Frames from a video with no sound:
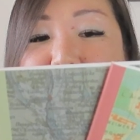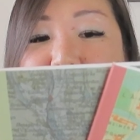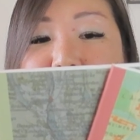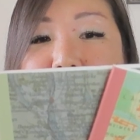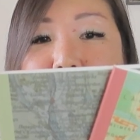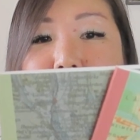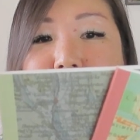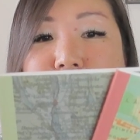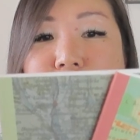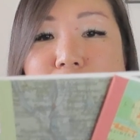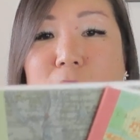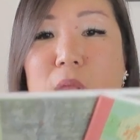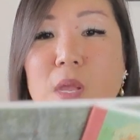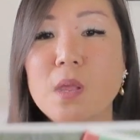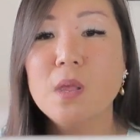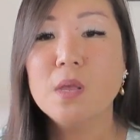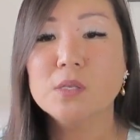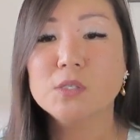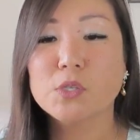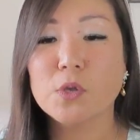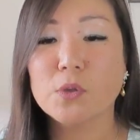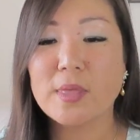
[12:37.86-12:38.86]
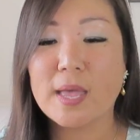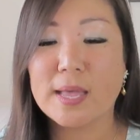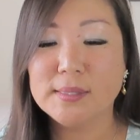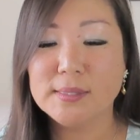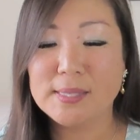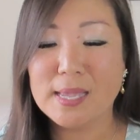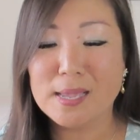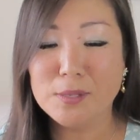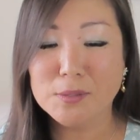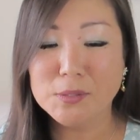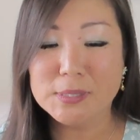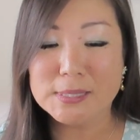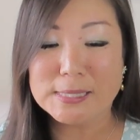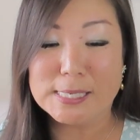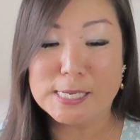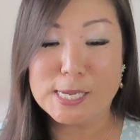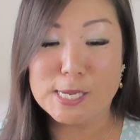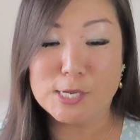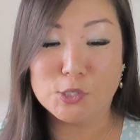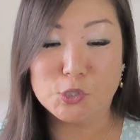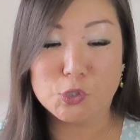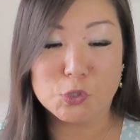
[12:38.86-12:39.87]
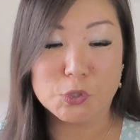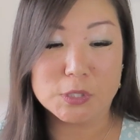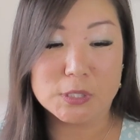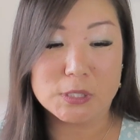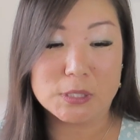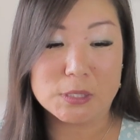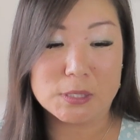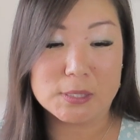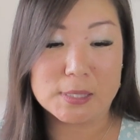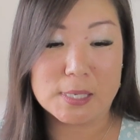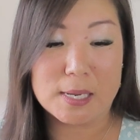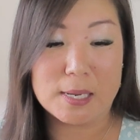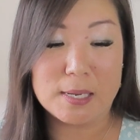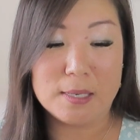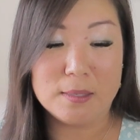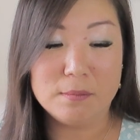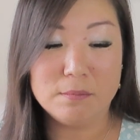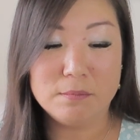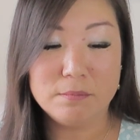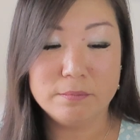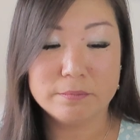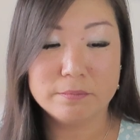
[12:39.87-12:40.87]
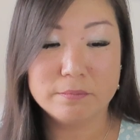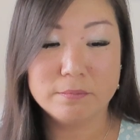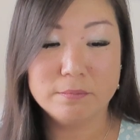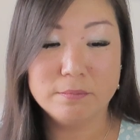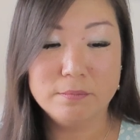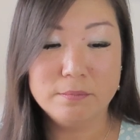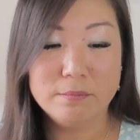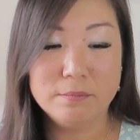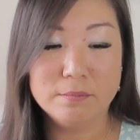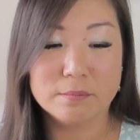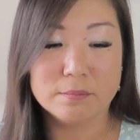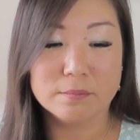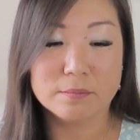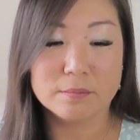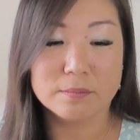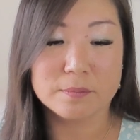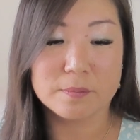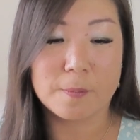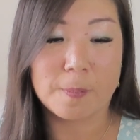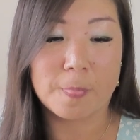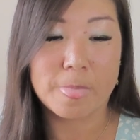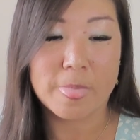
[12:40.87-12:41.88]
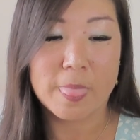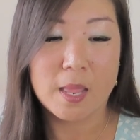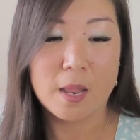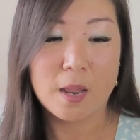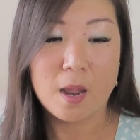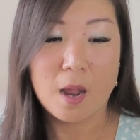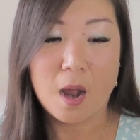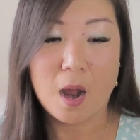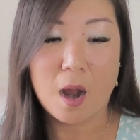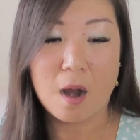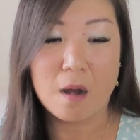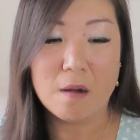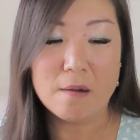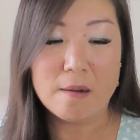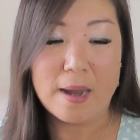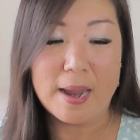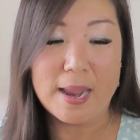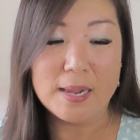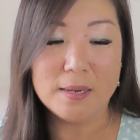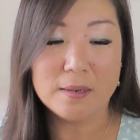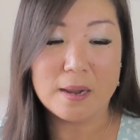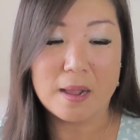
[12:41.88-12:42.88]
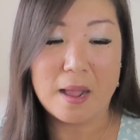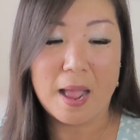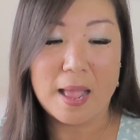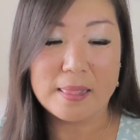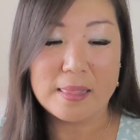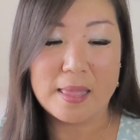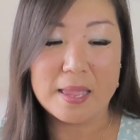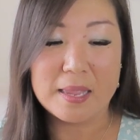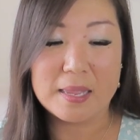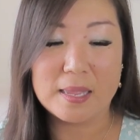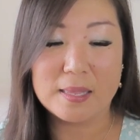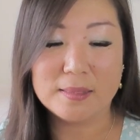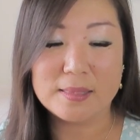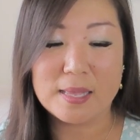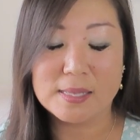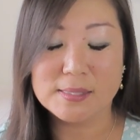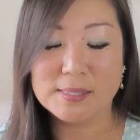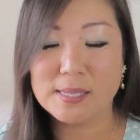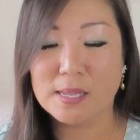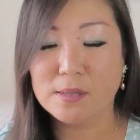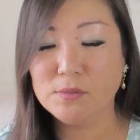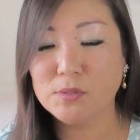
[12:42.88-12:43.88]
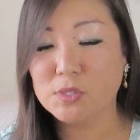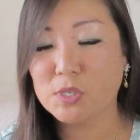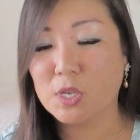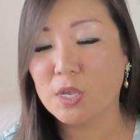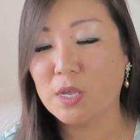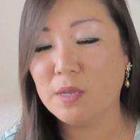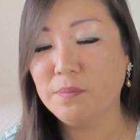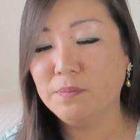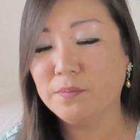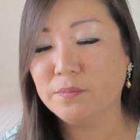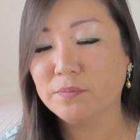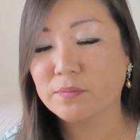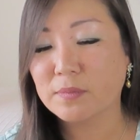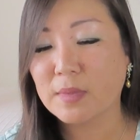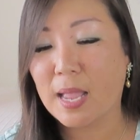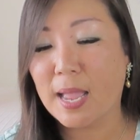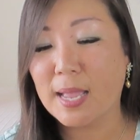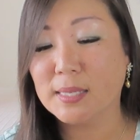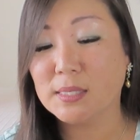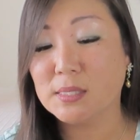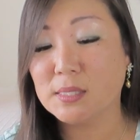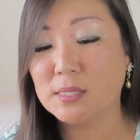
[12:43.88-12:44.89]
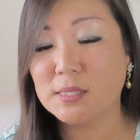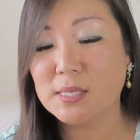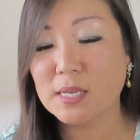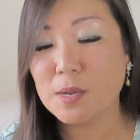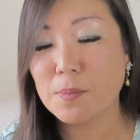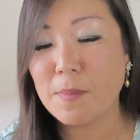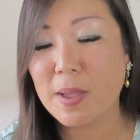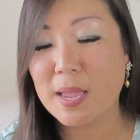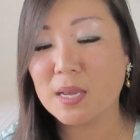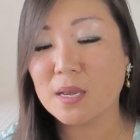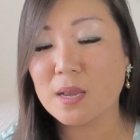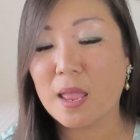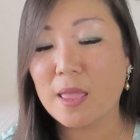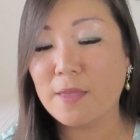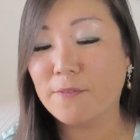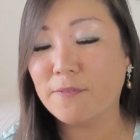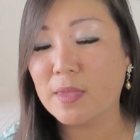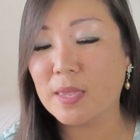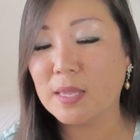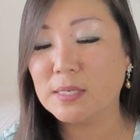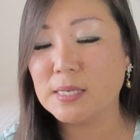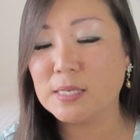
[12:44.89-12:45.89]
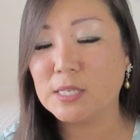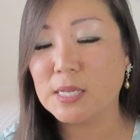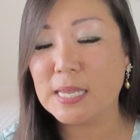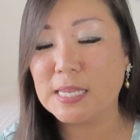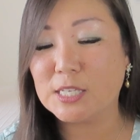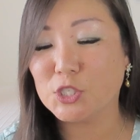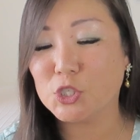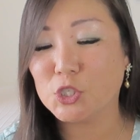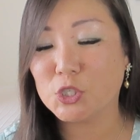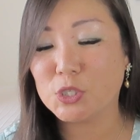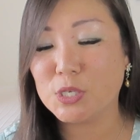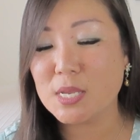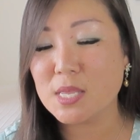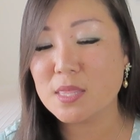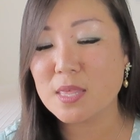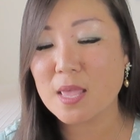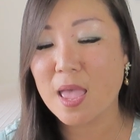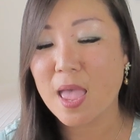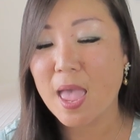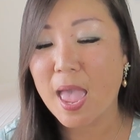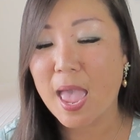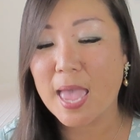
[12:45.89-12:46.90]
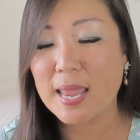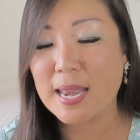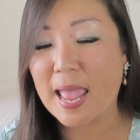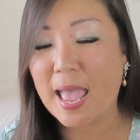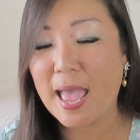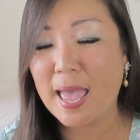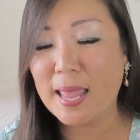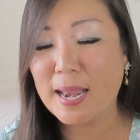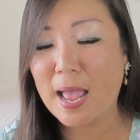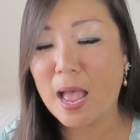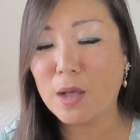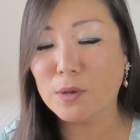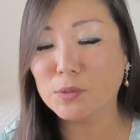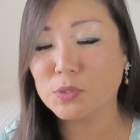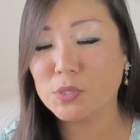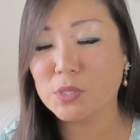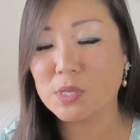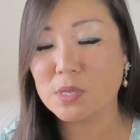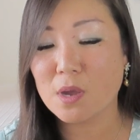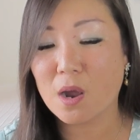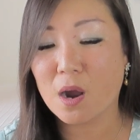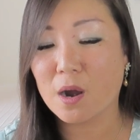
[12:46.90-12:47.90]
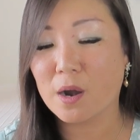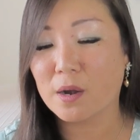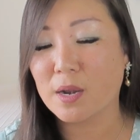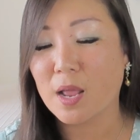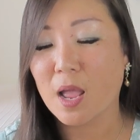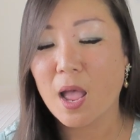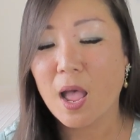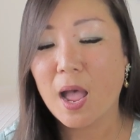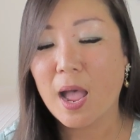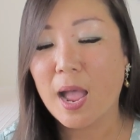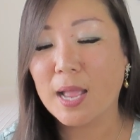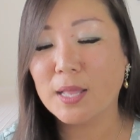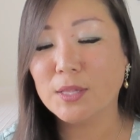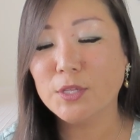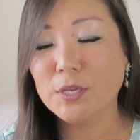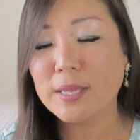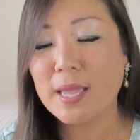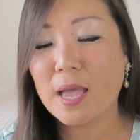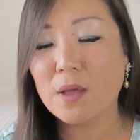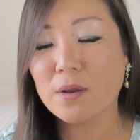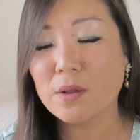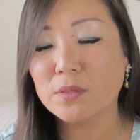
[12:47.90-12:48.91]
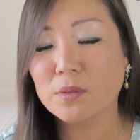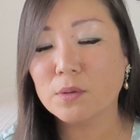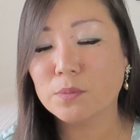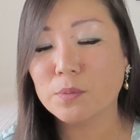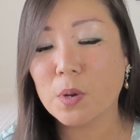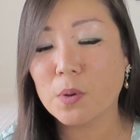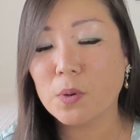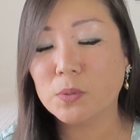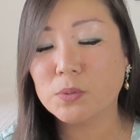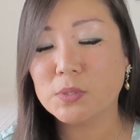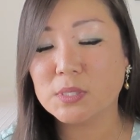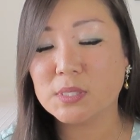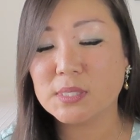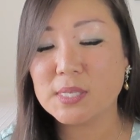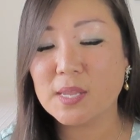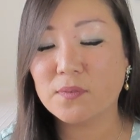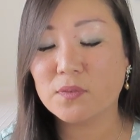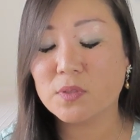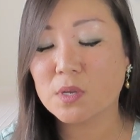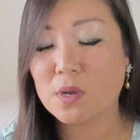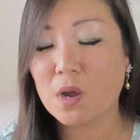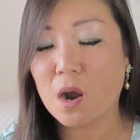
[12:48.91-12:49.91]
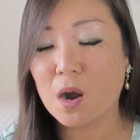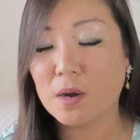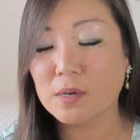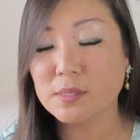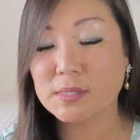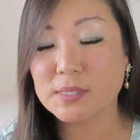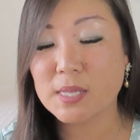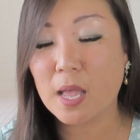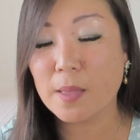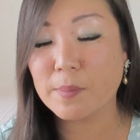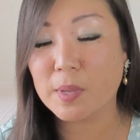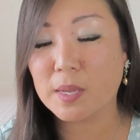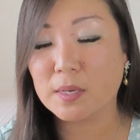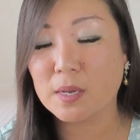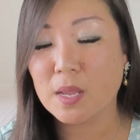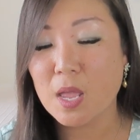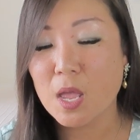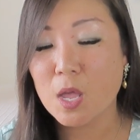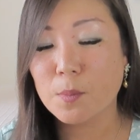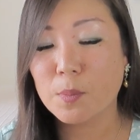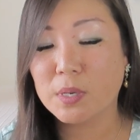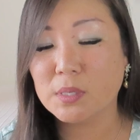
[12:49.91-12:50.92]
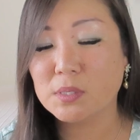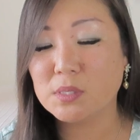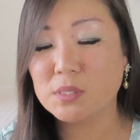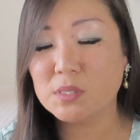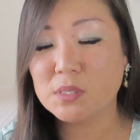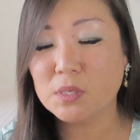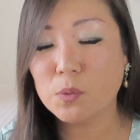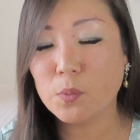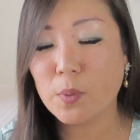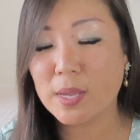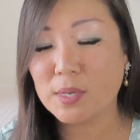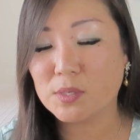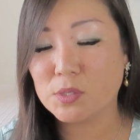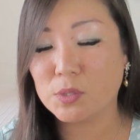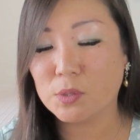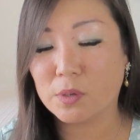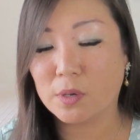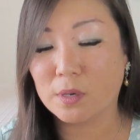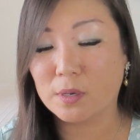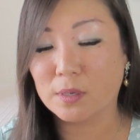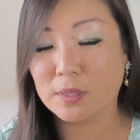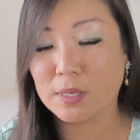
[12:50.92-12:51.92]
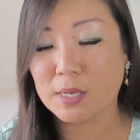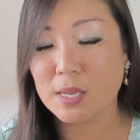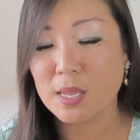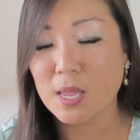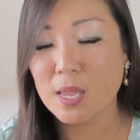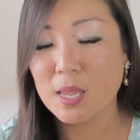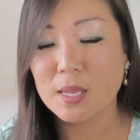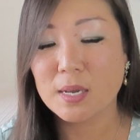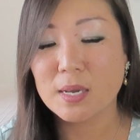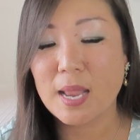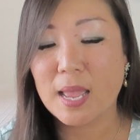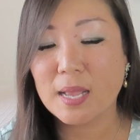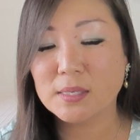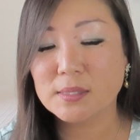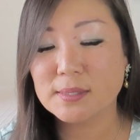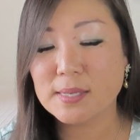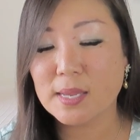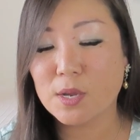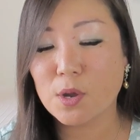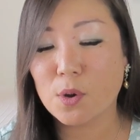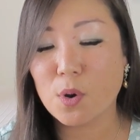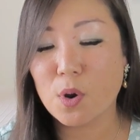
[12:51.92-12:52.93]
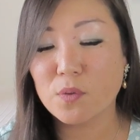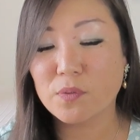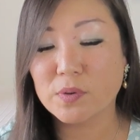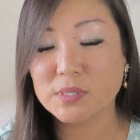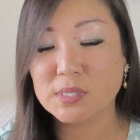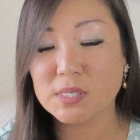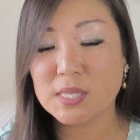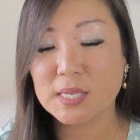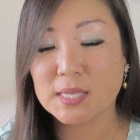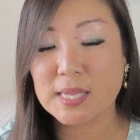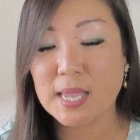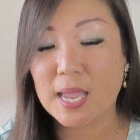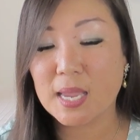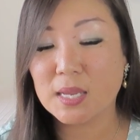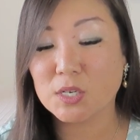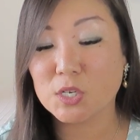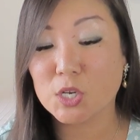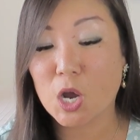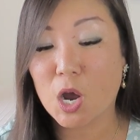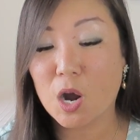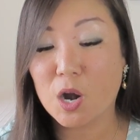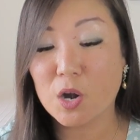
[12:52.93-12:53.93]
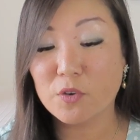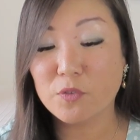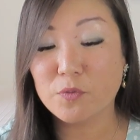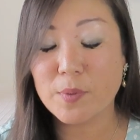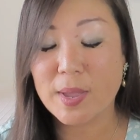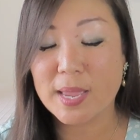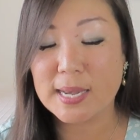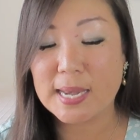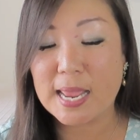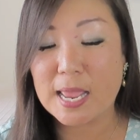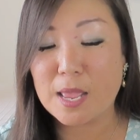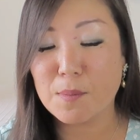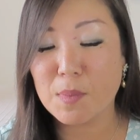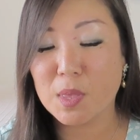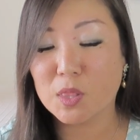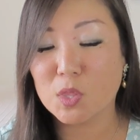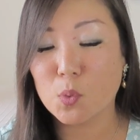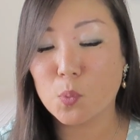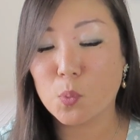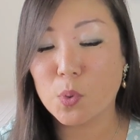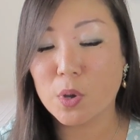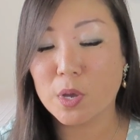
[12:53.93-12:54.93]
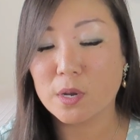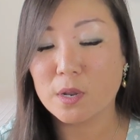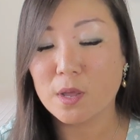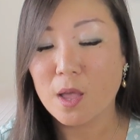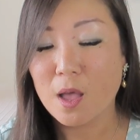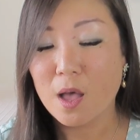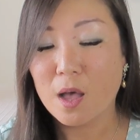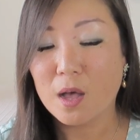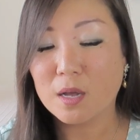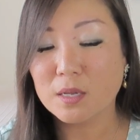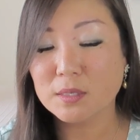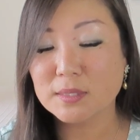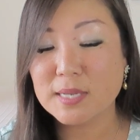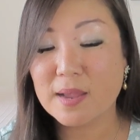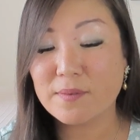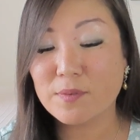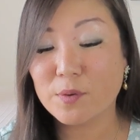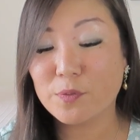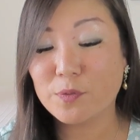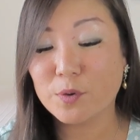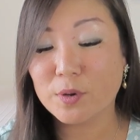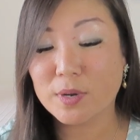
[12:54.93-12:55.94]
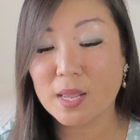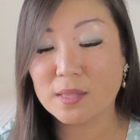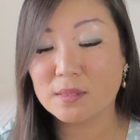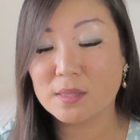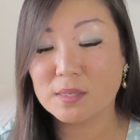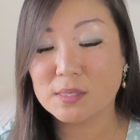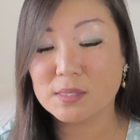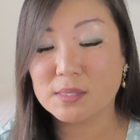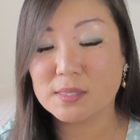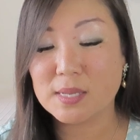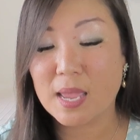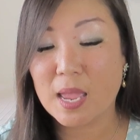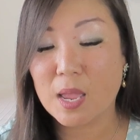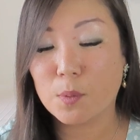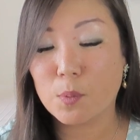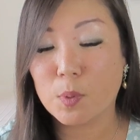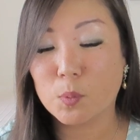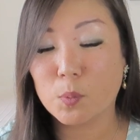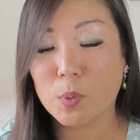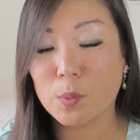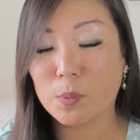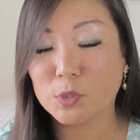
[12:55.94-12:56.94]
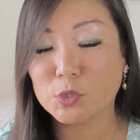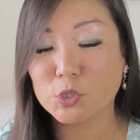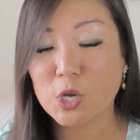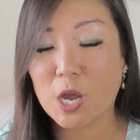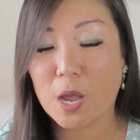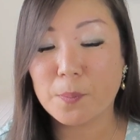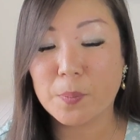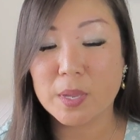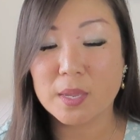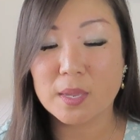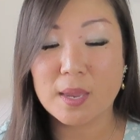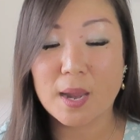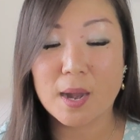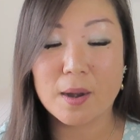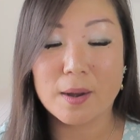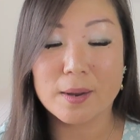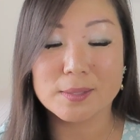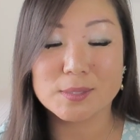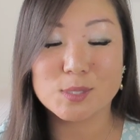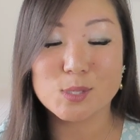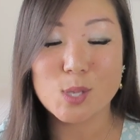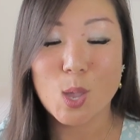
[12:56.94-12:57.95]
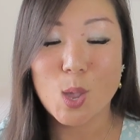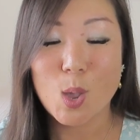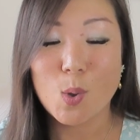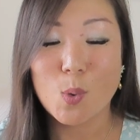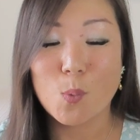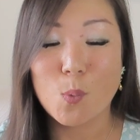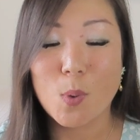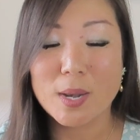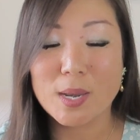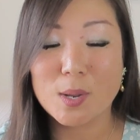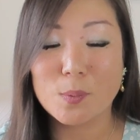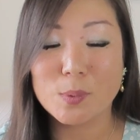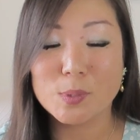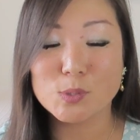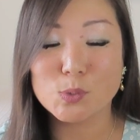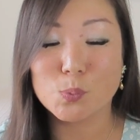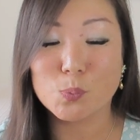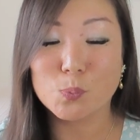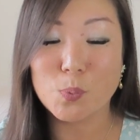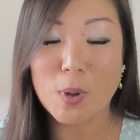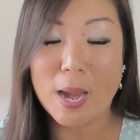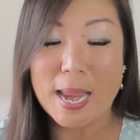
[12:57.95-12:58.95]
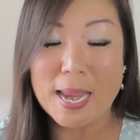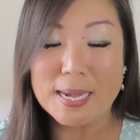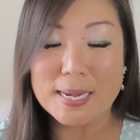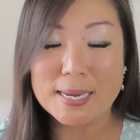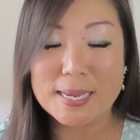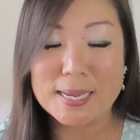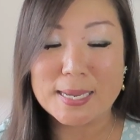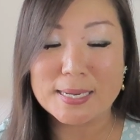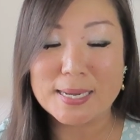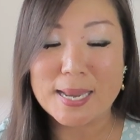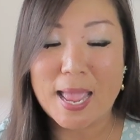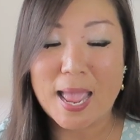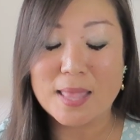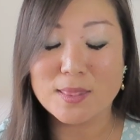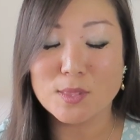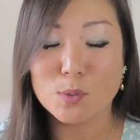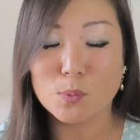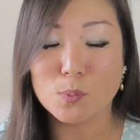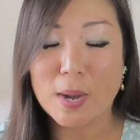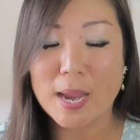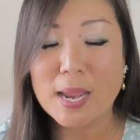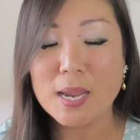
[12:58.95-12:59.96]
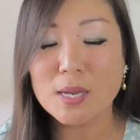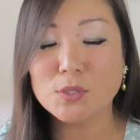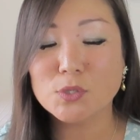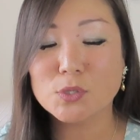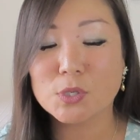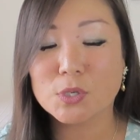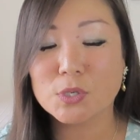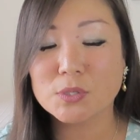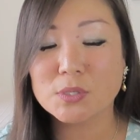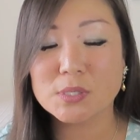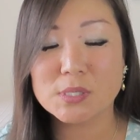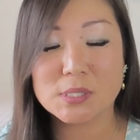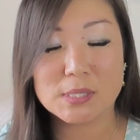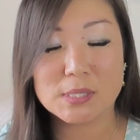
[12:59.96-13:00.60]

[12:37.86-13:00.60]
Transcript: of them. So that sounds interesting. All right, I like it. That sounds good. I stick my knife in its sheath and head out to the yard. I look out on the road to see if the car is coming, but it's still way too early. Next, I go over to the gate and carve my name in the wood. I'll never forget this day when we were chopping carrots, when it was raining and the rain turned to